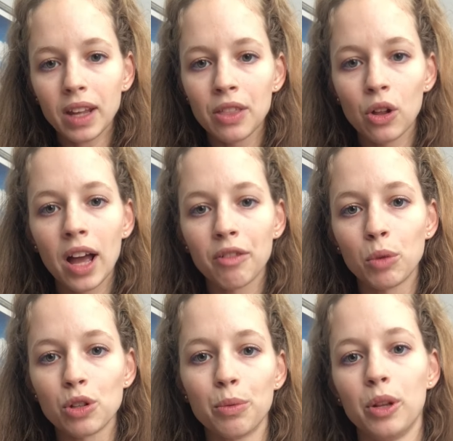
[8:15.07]
They'll have
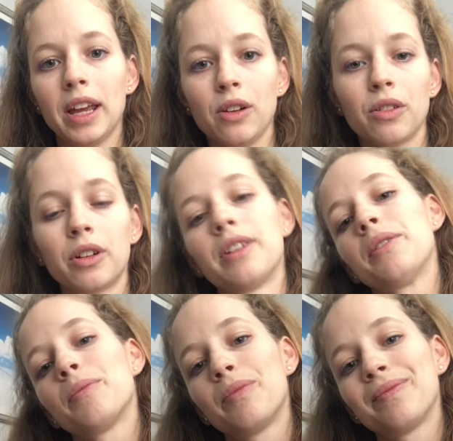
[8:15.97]
multiple angles,
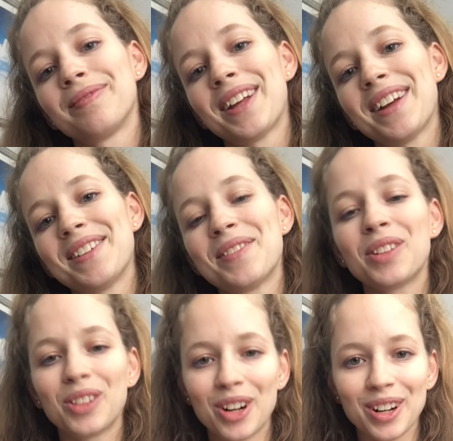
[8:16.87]

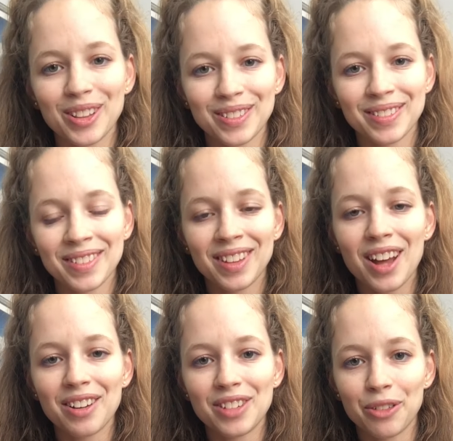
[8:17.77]
a lot
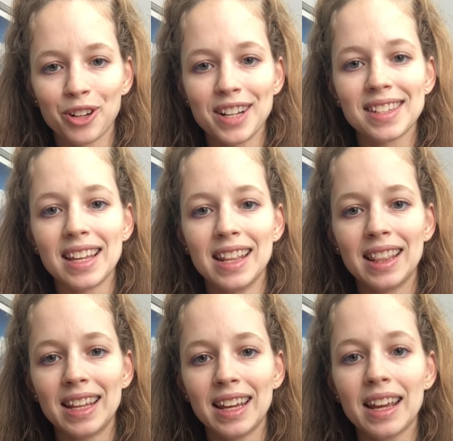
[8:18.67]
of difference in
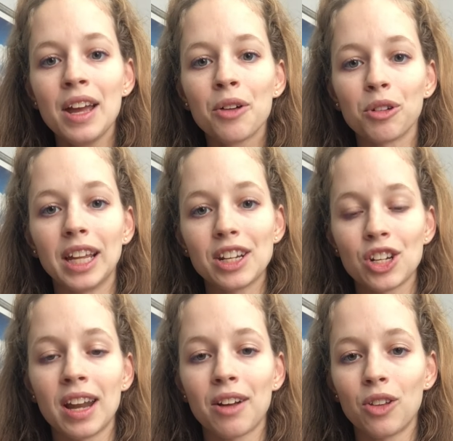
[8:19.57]
the
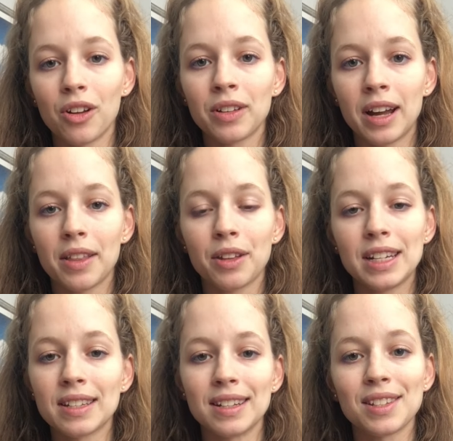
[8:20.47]
relation, how the
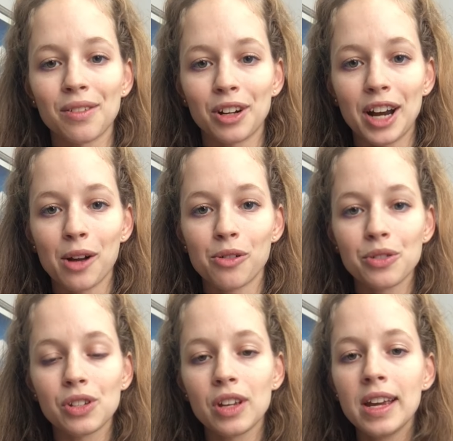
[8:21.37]
distance of their
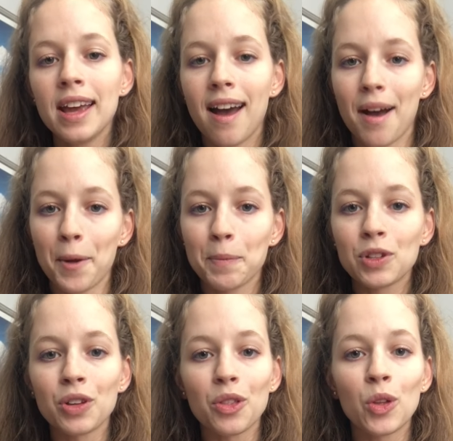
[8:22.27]
angles.
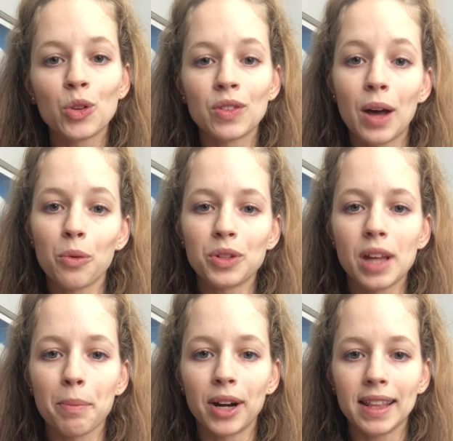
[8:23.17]
So that will
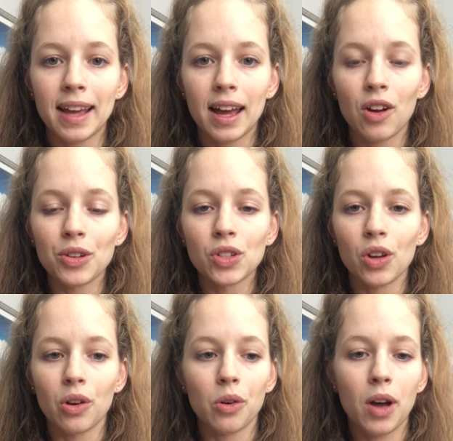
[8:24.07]
separate that also
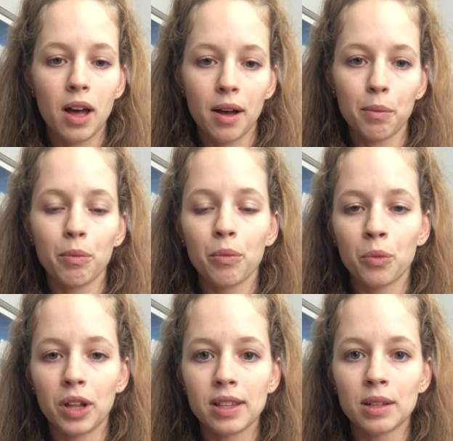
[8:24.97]

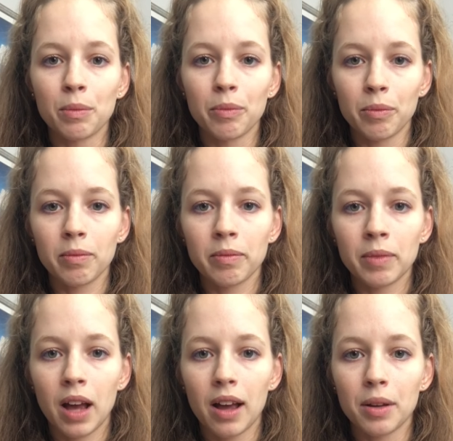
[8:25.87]
with some
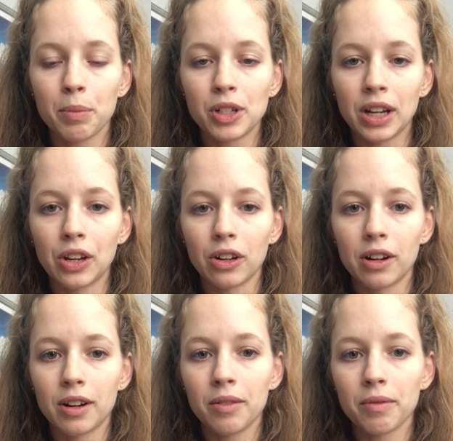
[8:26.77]

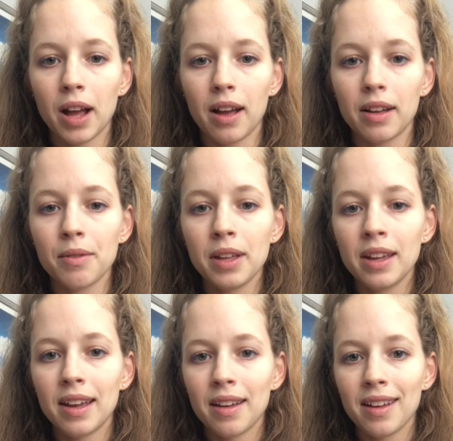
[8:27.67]
particular
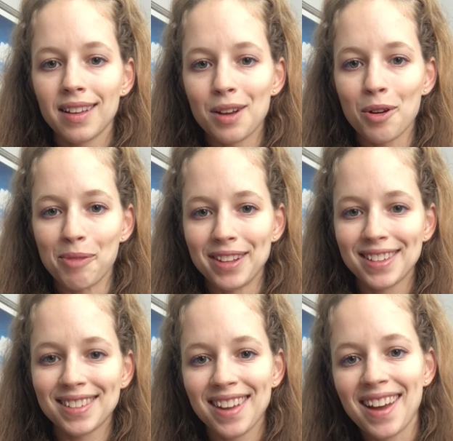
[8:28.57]

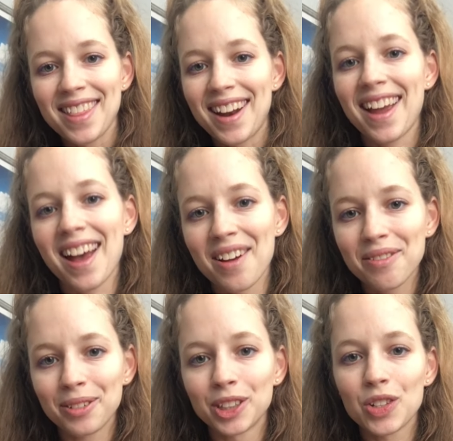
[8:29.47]
equipments that I have.
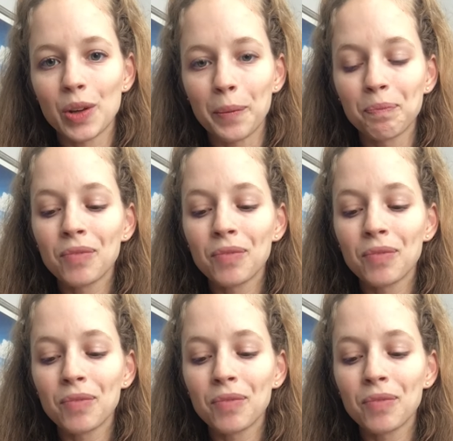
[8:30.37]
So,